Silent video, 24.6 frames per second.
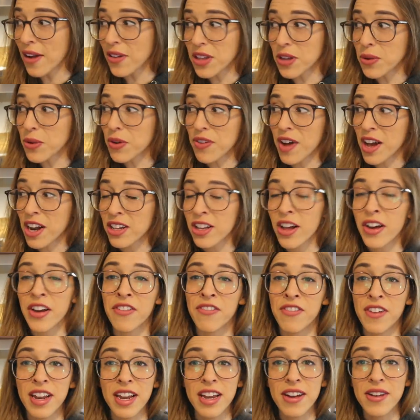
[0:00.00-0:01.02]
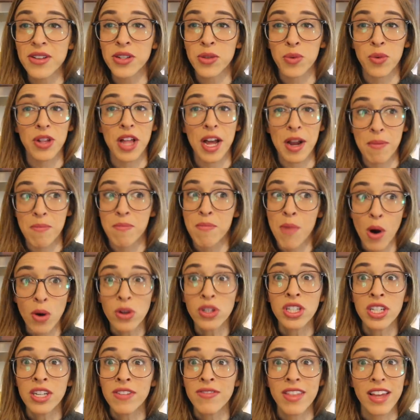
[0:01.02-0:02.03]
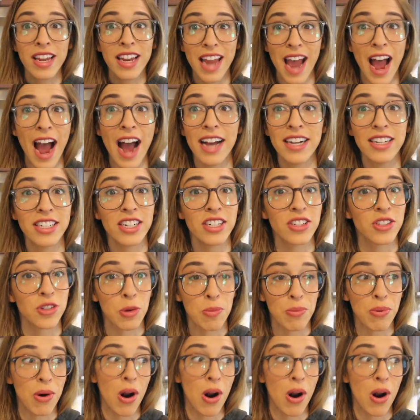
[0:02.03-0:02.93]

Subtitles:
I don't think we've had a lot of videos where like most of the gadgets or